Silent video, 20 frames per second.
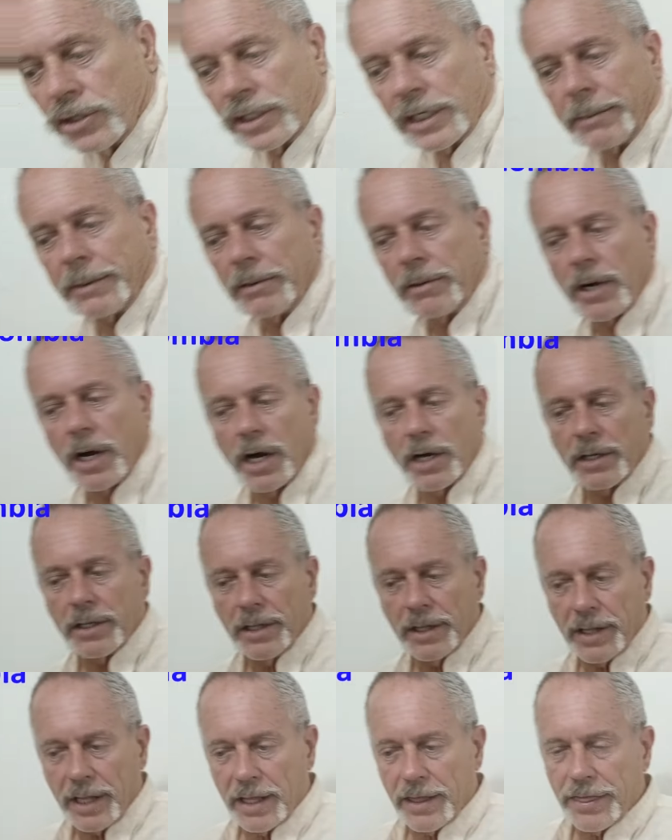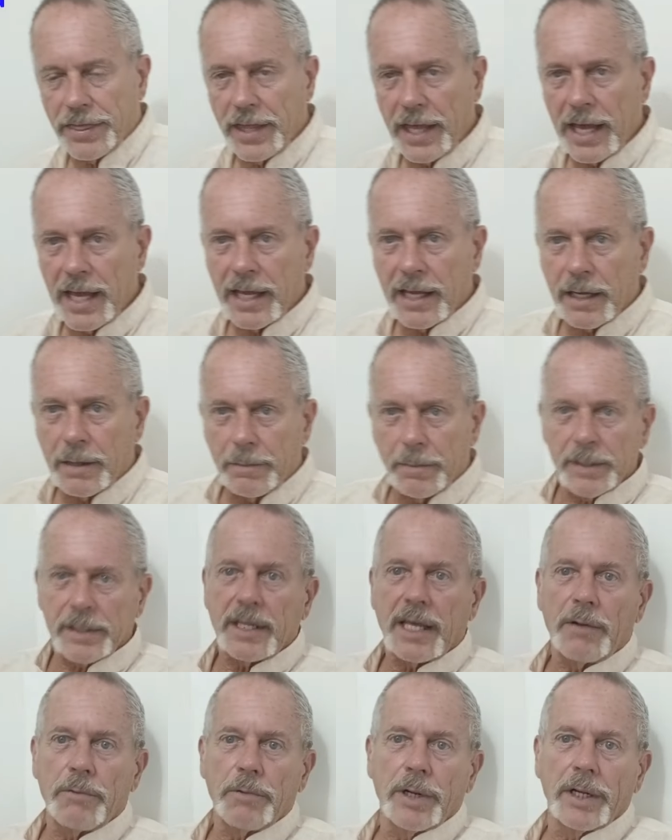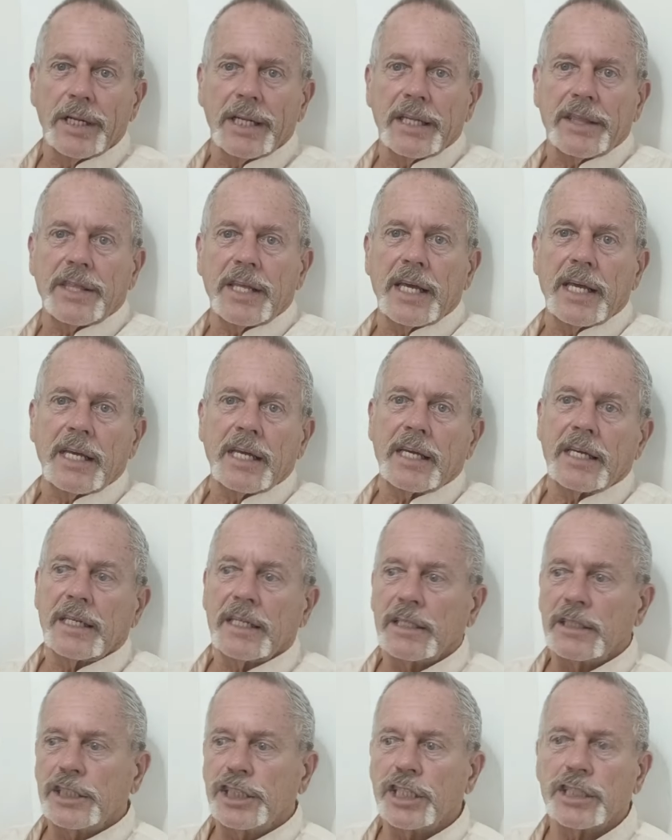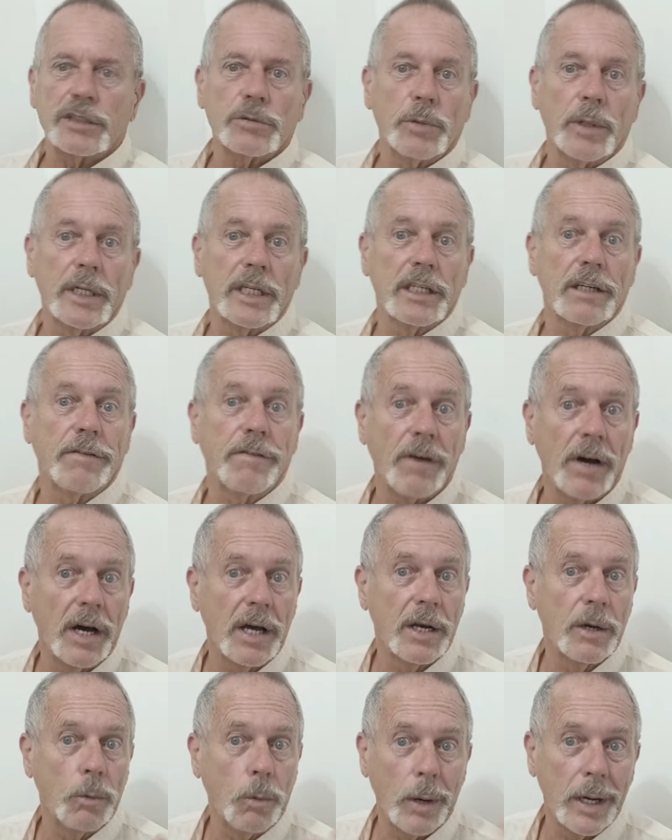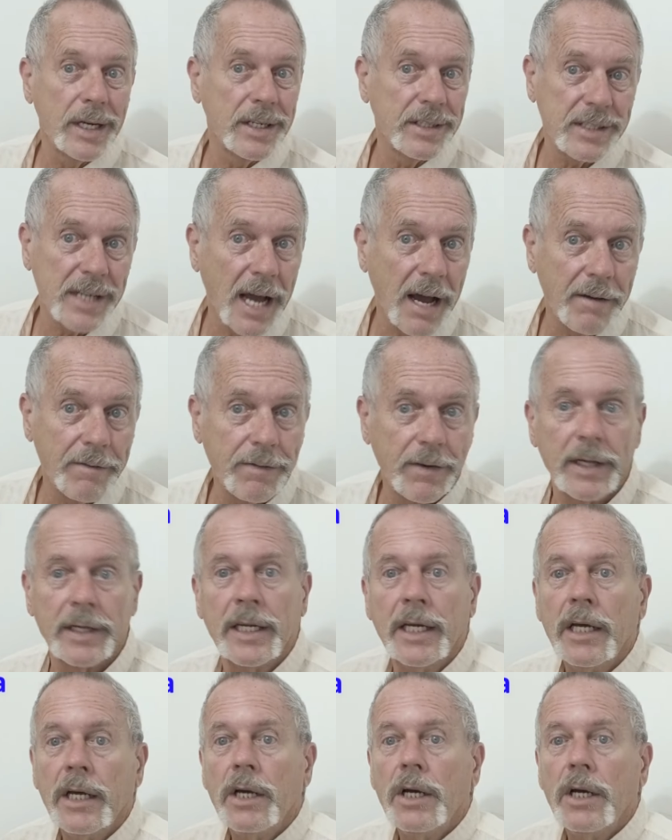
Don't get me wrong, they think, but they really think in just what is fun and what is not fun,